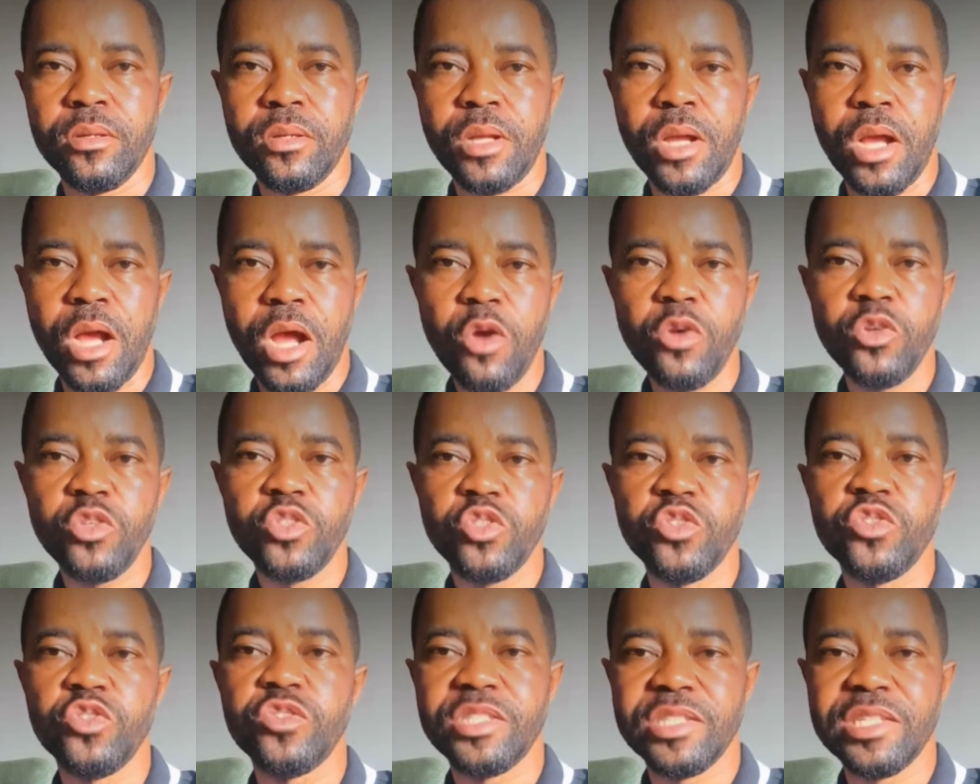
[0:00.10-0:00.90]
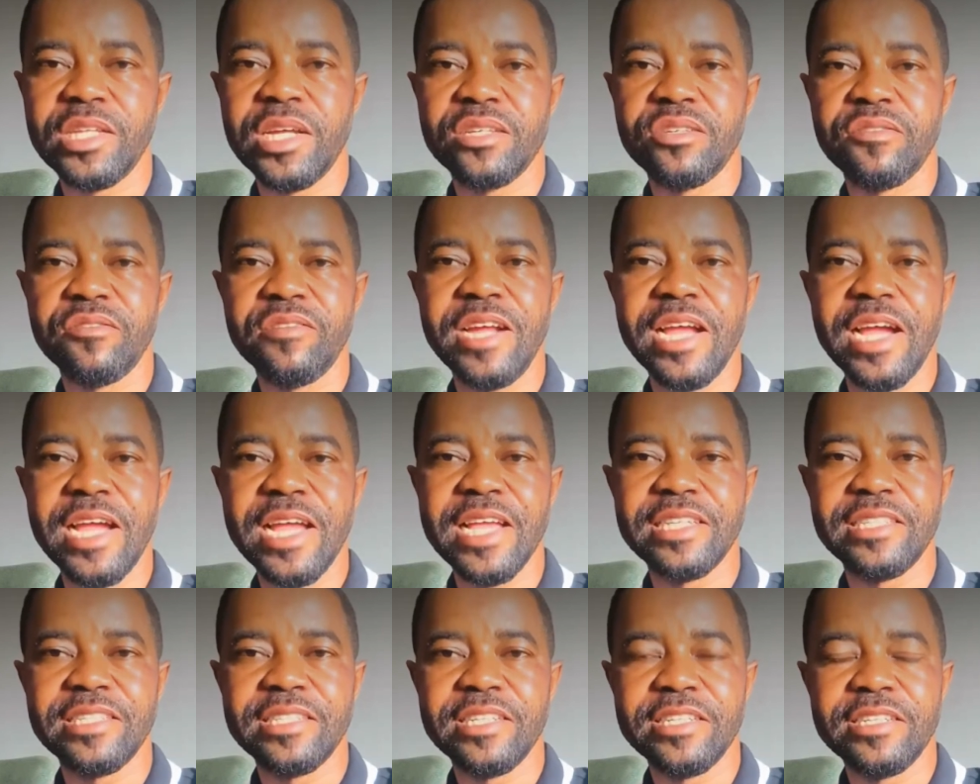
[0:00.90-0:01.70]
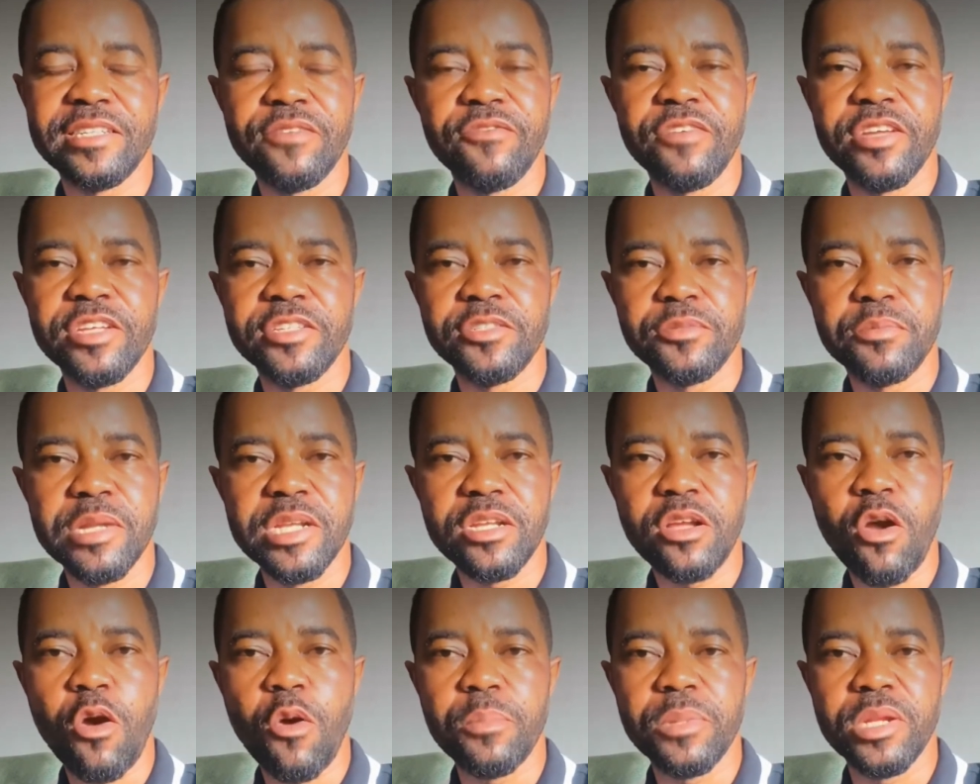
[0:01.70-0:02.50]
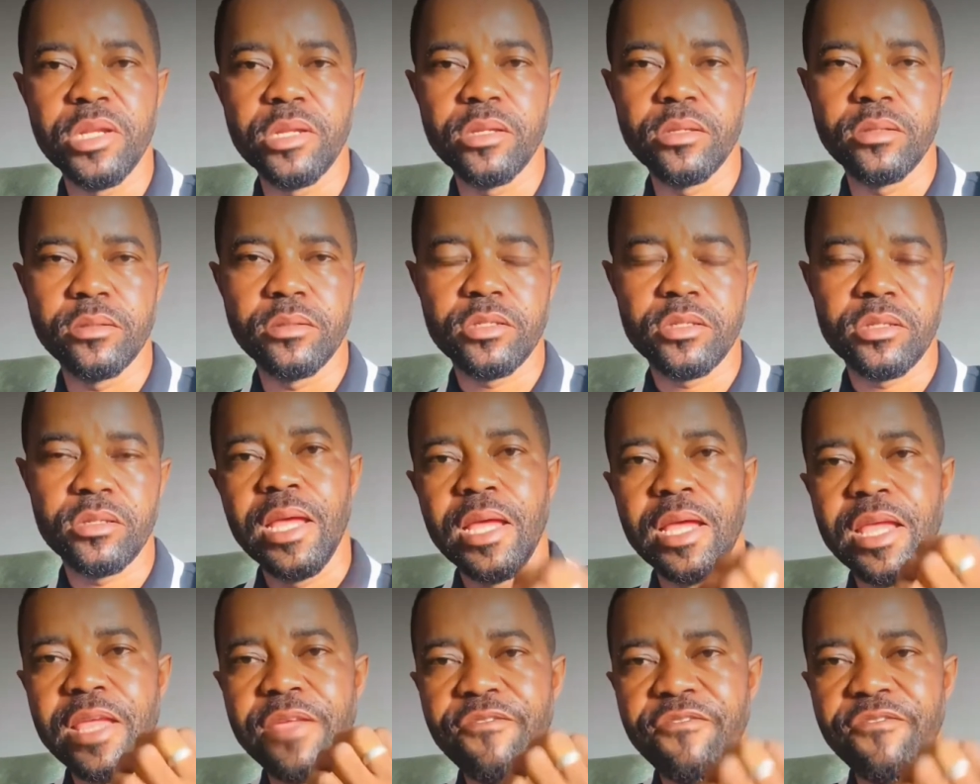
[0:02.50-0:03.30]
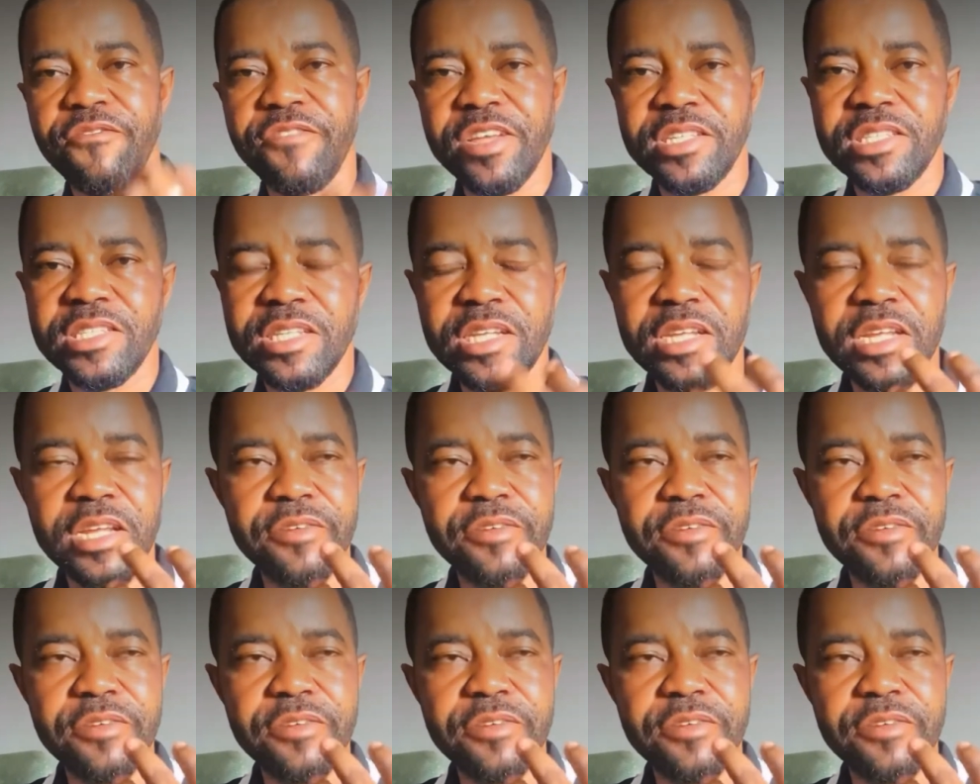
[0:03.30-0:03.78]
How to start real estate investment companies. Investing